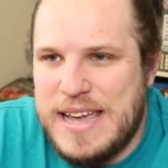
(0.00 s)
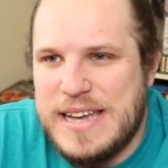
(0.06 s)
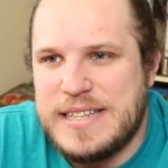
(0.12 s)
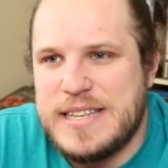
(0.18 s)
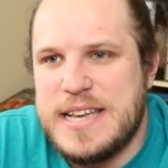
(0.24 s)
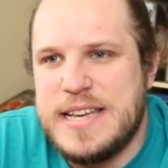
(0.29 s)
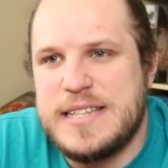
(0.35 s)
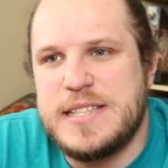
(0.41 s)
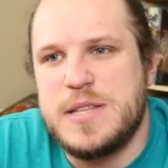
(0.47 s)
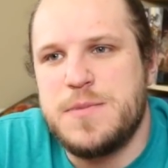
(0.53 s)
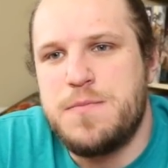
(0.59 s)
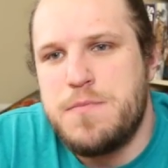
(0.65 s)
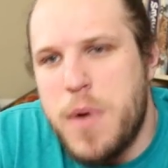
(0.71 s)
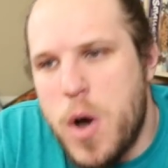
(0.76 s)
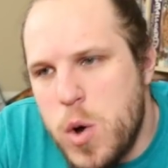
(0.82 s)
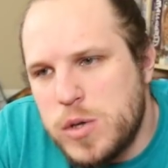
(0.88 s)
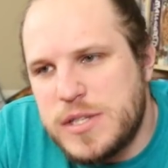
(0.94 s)
is is the
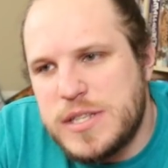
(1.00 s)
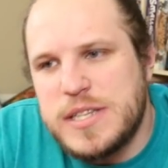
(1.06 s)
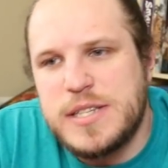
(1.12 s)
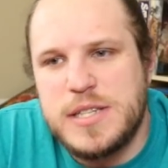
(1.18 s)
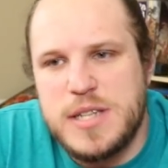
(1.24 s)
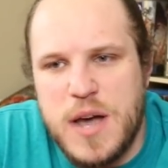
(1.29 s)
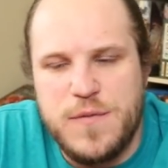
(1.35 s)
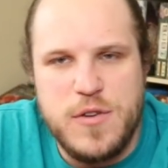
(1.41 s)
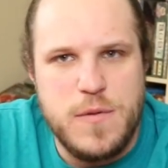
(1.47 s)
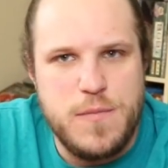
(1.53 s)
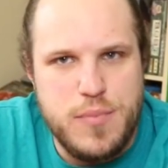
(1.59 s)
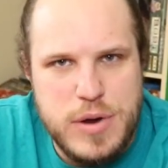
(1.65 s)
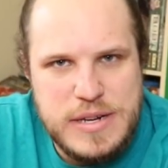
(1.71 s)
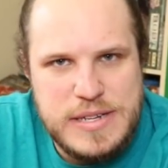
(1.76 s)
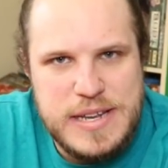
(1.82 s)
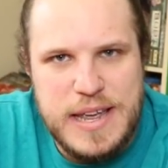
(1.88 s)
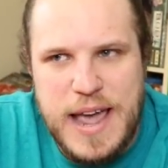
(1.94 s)
most the stuff you're
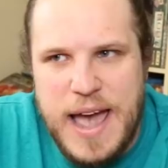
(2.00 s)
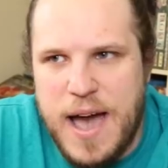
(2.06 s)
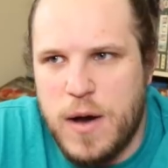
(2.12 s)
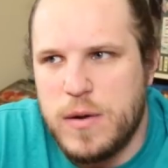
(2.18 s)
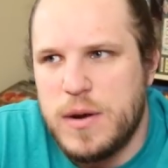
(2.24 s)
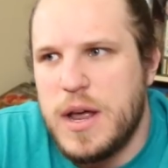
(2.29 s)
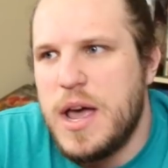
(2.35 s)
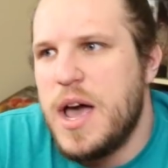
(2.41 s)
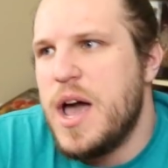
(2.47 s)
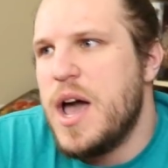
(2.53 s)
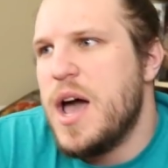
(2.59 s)
printing out